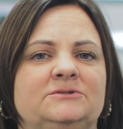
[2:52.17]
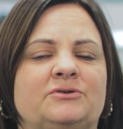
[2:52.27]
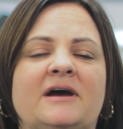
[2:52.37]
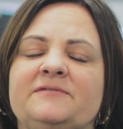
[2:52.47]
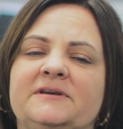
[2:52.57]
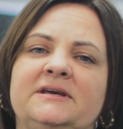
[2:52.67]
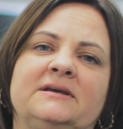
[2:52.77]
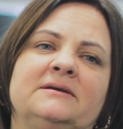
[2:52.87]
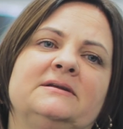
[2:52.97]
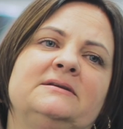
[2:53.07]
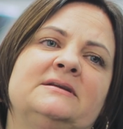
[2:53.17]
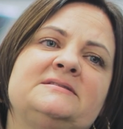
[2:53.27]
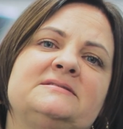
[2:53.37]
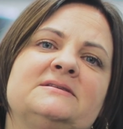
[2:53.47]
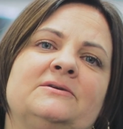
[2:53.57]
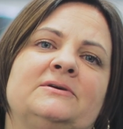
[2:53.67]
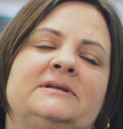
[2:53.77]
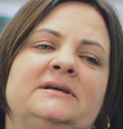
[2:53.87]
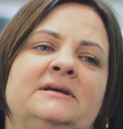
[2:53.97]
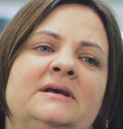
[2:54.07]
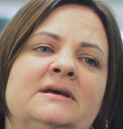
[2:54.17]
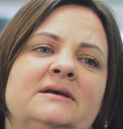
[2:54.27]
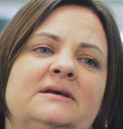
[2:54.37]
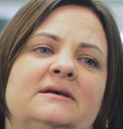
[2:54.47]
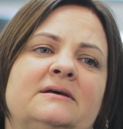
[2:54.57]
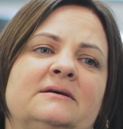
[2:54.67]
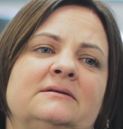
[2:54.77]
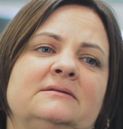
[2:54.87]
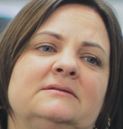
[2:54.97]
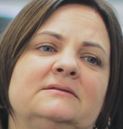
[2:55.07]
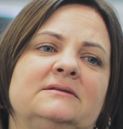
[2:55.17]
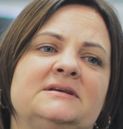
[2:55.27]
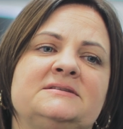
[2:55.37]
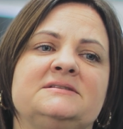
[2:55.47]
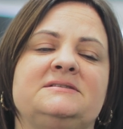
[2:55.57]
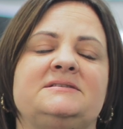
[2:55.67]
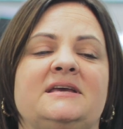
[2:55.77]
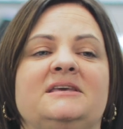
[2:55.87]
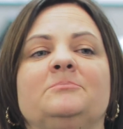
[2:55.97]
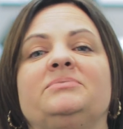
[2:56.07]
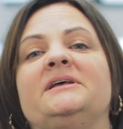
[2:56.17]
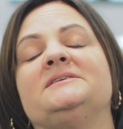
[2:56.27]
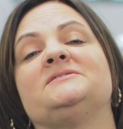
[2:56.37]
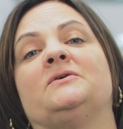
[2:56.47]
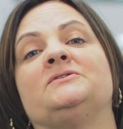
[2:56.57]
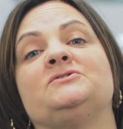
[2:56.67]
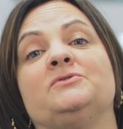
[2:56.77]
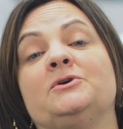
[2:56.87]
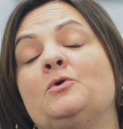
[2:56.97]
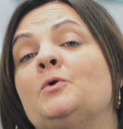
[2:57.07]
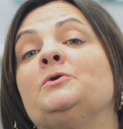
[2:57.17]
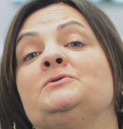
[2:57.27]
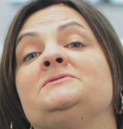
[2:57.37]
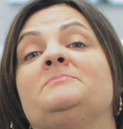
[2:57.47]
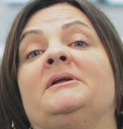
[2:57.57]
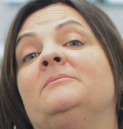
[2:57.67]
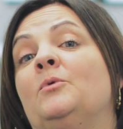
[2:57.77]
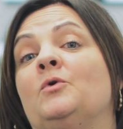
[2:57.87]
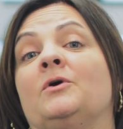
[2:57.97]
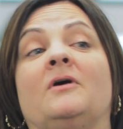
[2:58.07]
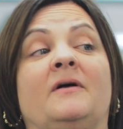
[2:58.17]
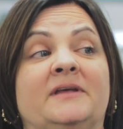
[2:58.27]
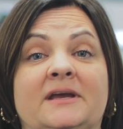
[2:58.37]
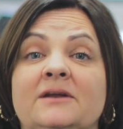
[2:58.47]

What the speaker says: Trafficking necessarily isn't taking place on street corners, but more on the